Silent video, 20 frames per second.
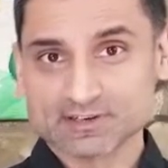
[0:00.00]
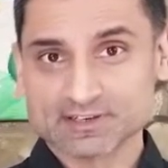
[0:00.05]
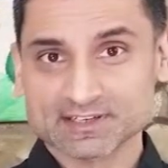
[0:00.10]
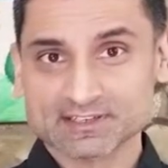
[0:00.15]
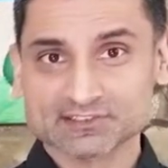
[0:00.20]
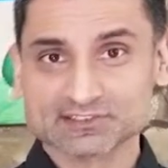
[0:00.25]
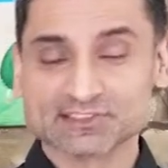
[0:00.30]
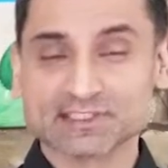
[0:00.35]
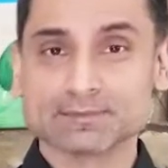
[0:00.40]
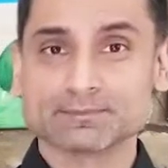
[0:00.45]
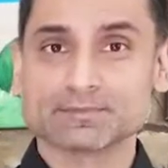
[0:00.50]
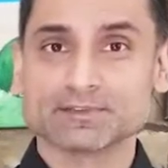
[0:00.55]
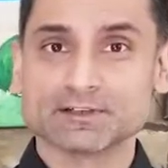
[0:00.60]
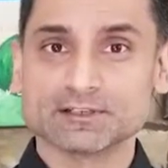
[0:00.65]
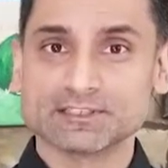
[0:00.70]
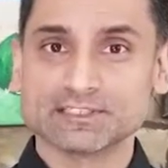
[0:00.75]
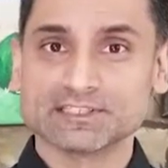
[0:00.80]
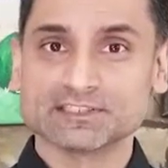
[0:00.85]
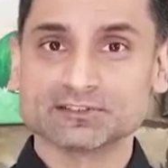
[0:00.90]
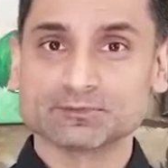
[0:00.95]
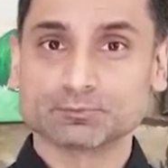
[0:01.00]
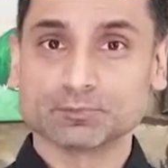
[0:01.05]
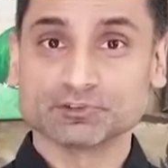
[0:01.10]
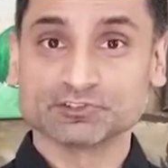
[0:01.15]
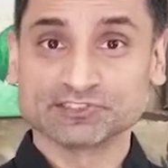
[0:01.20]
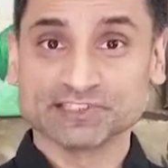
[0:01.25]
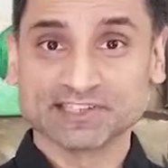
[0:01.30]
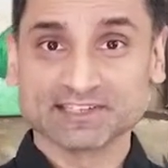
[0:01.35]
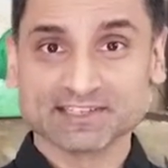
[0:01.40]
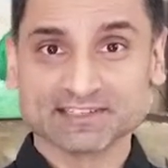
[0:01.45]
except they just
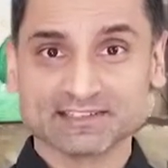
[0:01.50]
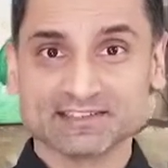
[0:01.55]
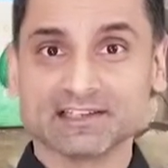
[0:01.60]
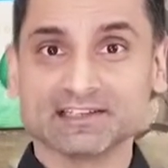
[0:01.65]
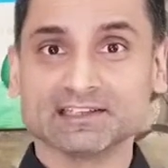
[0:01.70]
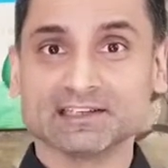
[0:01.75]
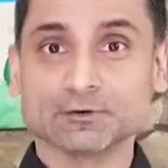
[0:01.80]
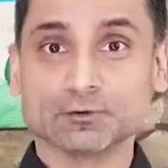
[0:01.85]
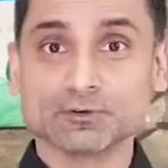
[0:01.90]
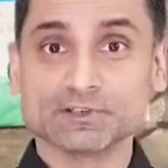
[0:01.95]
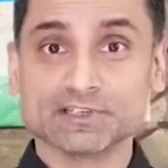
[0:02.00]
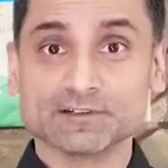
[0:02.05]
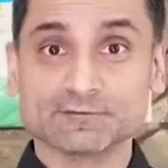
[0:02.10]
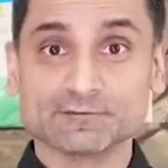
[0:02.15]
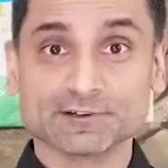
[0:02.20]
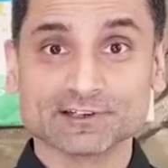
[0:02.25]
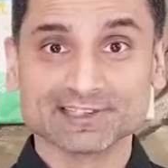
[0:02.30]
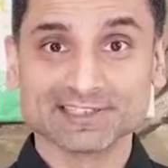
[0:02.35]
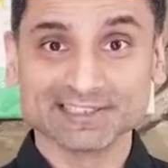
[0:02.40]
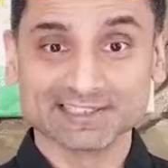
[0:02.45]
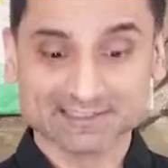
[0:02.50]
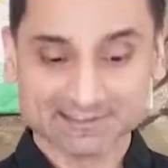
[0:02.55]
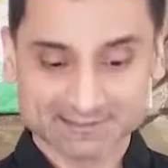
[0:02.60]
present it a little differently.